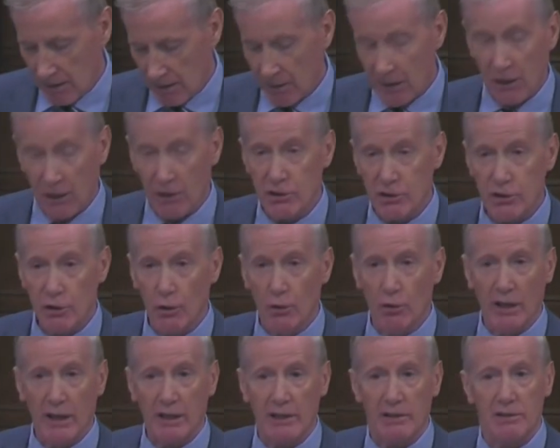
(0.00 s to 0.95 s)
There are
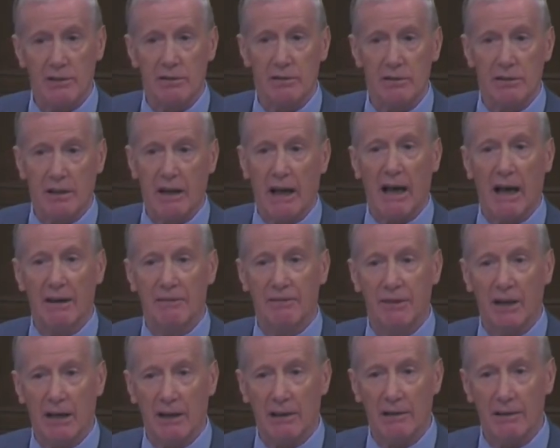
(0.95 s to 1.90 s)
stories that I have
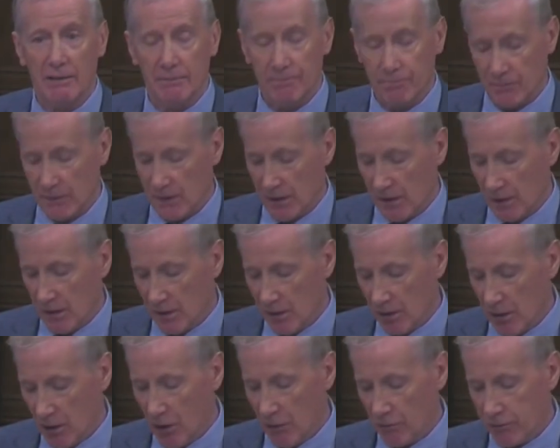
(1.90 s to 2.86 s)
heard
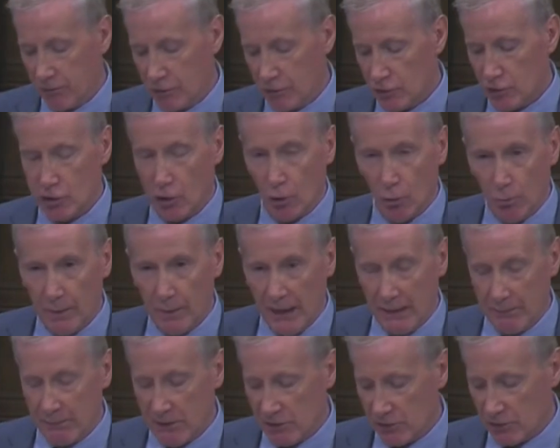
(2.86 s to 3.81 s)
of slow
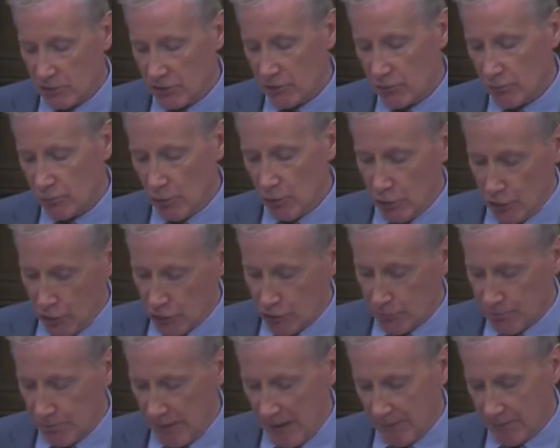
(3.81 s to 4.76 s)
payments,
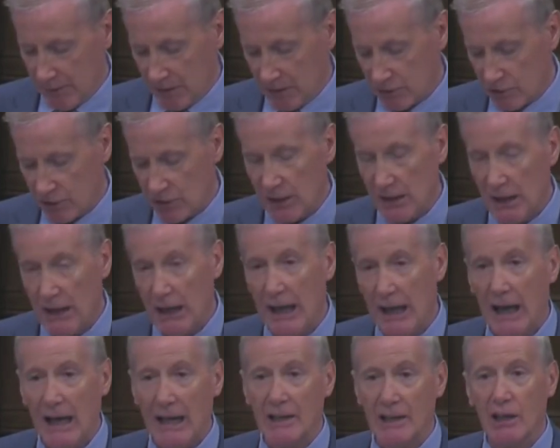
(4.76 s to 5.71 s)
reduced payments,
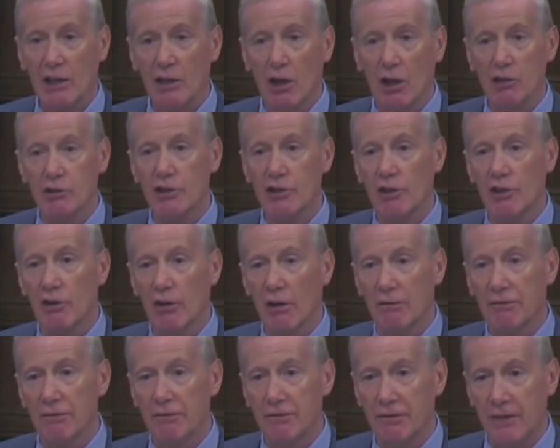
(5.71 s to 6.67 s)
and a culture
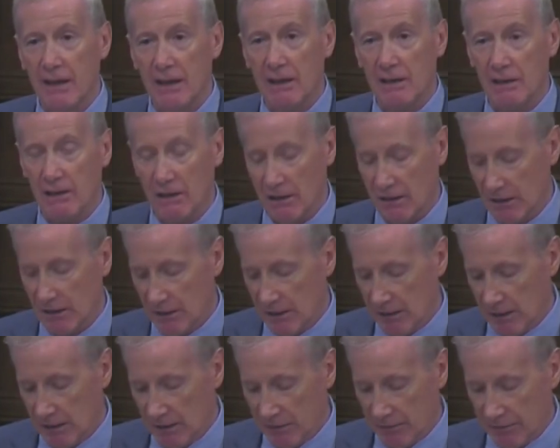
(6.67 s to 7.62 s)
of fear
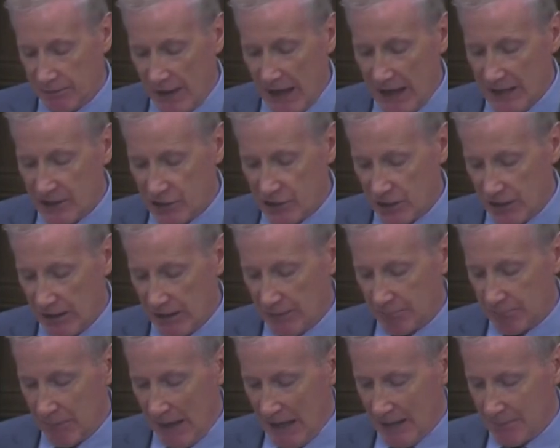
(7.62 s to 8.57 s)
fresh
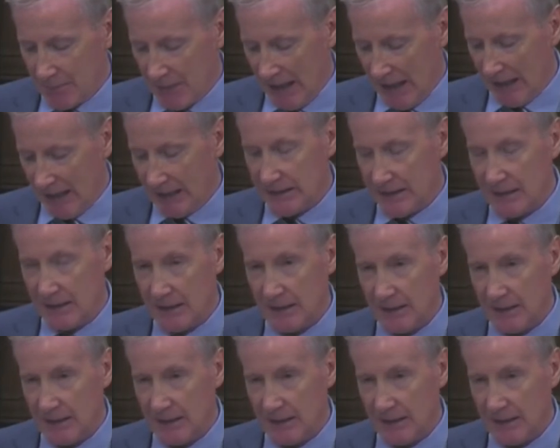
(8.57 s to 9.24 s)
in my mind